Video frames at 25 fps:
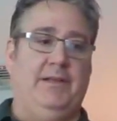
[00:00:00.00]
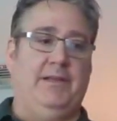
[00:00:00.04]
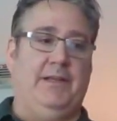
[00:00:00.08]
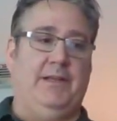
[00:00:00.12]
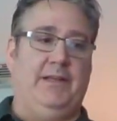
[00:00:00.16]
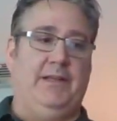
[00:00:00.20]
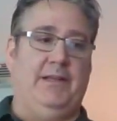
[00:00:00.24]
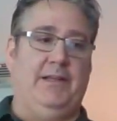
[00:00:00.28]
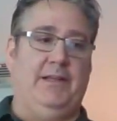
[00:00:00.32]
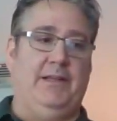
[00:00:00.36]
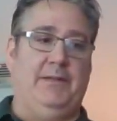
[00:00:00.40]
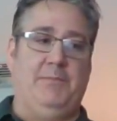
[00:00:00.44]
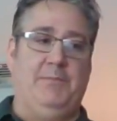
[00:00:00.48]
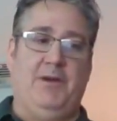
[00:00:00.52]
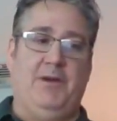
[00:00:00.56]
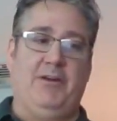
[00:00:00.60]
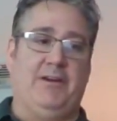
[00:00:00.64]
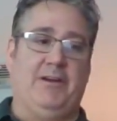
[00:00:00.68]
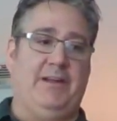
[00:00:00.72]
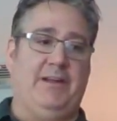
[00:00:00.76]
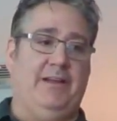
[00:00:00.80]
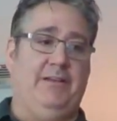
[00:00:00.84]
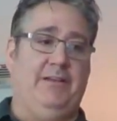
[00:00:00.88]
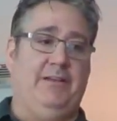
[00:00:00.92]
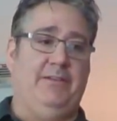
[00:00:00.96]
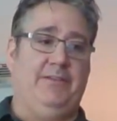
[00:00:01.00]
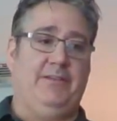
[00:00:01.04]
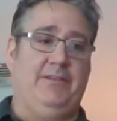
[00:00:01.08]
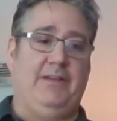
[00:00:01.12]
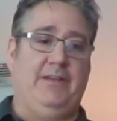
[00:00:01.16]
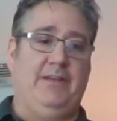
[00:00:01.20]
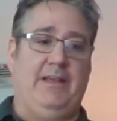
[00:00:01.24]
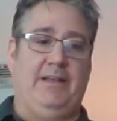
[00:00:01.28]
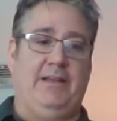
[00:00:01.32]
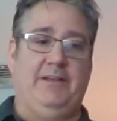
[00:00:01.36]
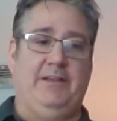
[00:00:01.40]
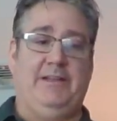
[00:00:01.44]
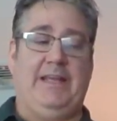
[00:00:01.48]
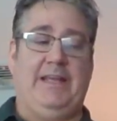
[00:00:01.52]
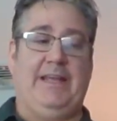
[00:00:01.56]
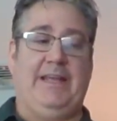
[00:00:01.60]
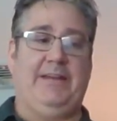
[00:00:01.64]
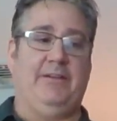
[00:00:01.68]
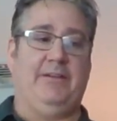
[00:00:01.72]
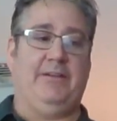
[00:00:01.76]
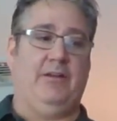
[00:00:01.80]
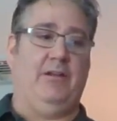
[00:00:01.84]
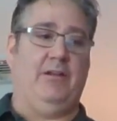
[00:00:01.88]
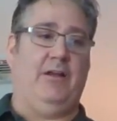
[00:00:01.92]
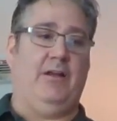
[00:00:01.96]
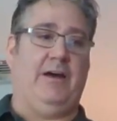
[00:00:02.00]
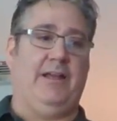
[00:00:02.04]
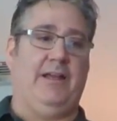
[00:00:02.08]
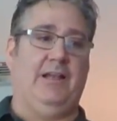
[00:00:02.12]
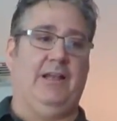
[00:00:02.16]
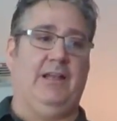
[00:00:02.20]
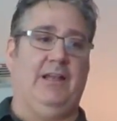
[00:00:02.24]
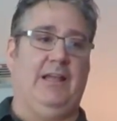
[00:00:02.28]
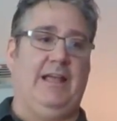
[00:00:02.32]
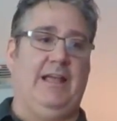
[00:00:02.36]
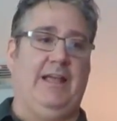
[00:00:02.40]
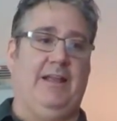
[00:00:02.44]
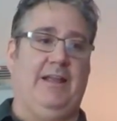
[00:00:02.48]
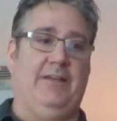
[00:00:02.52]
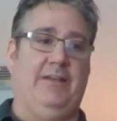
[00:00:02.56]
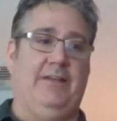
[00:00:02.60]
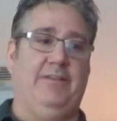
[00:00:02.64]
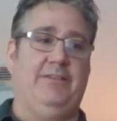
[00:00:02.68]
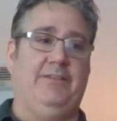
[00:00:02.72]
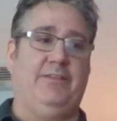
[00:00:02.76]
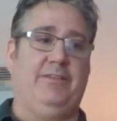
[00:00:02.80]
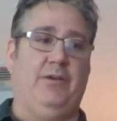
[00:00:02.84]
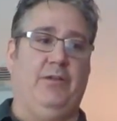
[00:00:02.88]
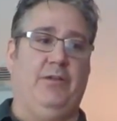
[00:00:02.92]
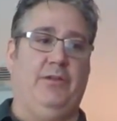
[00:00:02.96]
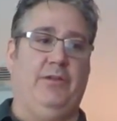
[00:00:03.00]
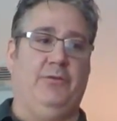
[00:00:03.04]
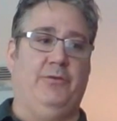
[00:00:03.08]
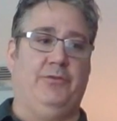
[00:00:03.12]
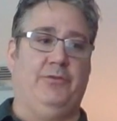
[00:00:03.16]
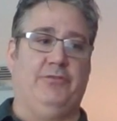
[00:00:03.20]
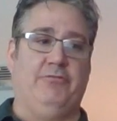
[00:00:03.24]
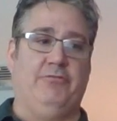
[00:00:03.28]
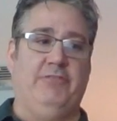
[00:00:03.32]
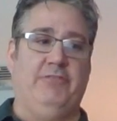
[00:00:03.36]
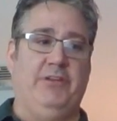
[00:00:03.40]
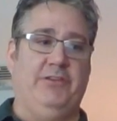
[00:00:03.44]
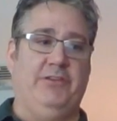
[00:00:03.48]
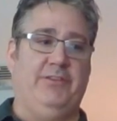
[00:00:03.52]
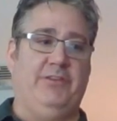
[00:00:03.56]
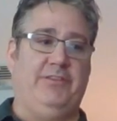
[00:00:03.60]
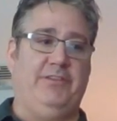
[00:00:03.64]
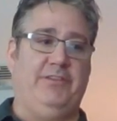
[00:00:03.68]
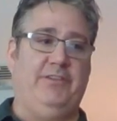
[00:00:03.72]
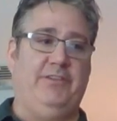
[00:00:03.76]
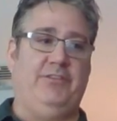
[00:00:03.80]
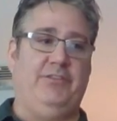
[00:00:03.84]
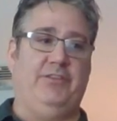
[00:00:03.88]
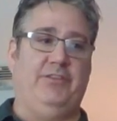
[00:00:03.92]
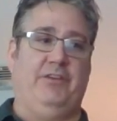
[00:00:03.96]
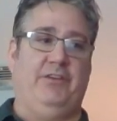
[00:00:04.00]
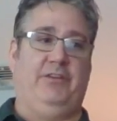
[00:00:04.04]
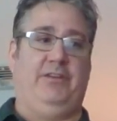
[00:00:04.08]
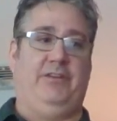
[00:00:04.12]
And the Americans had gained a lot of land, so there was a real decision.